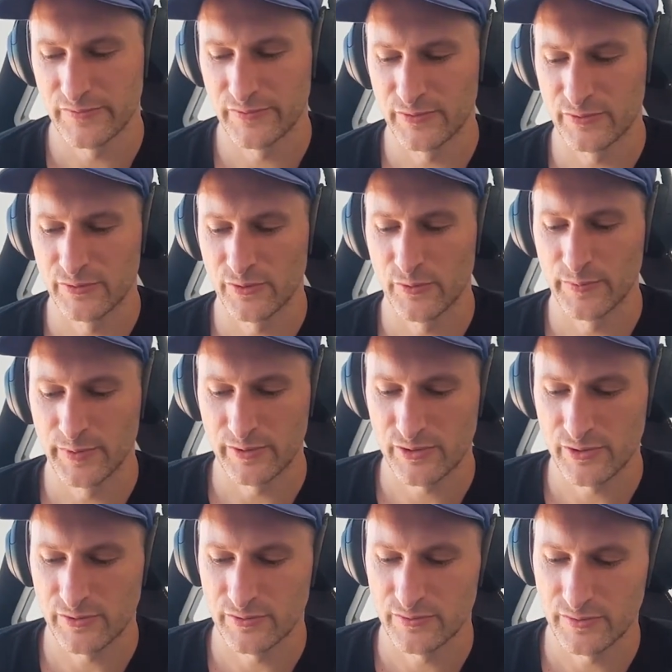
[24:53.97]
for
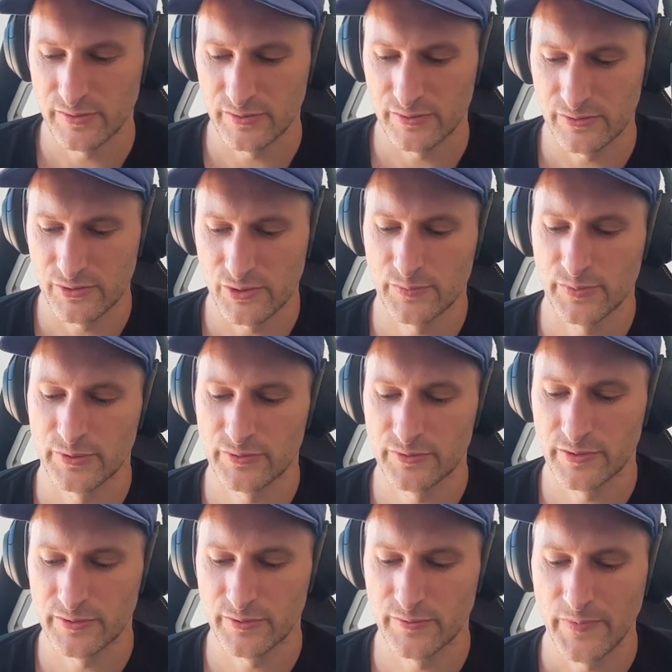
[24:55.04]
operation checkpoint
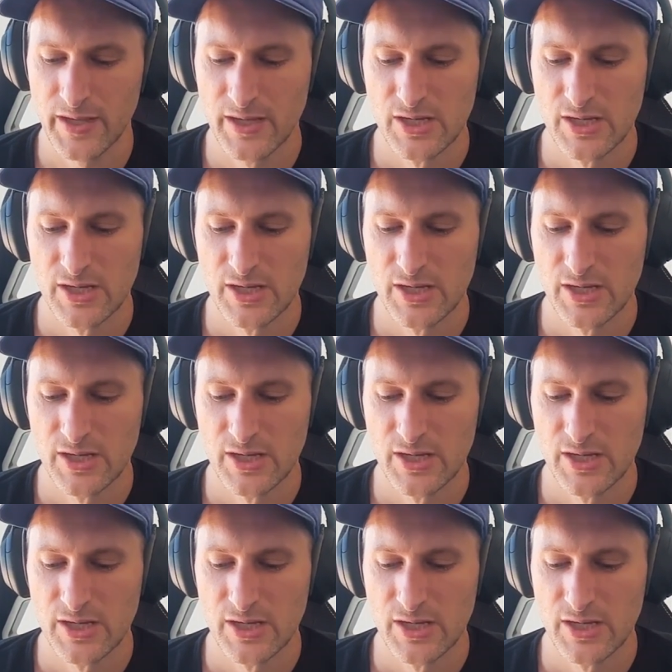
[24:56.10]
2.0.